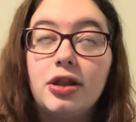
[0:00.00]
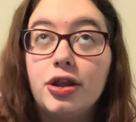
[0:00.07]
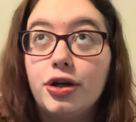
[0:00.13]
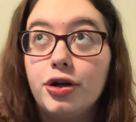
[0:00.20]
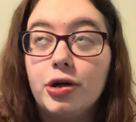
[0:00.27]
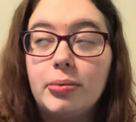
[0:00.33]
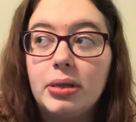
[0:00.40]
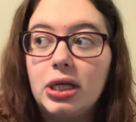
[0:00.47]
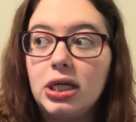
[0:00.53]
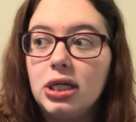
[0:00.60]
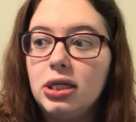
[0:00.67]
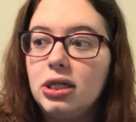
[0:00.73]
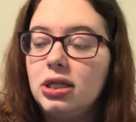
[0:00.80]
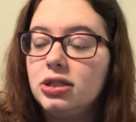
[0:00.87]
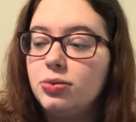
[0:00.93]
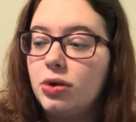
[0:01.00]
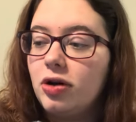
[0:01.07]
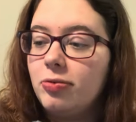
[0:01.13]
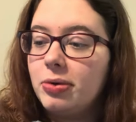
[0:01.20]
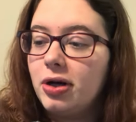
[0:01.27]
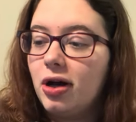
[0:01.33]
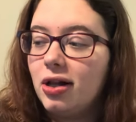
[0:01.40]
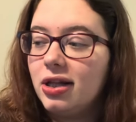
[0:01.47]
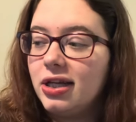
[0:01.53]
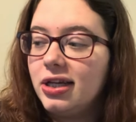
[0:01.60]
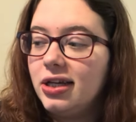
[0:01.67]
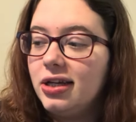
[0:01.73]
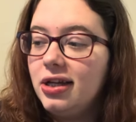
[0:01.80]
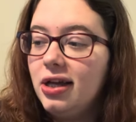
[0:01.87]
third blanket is what I've been calling it.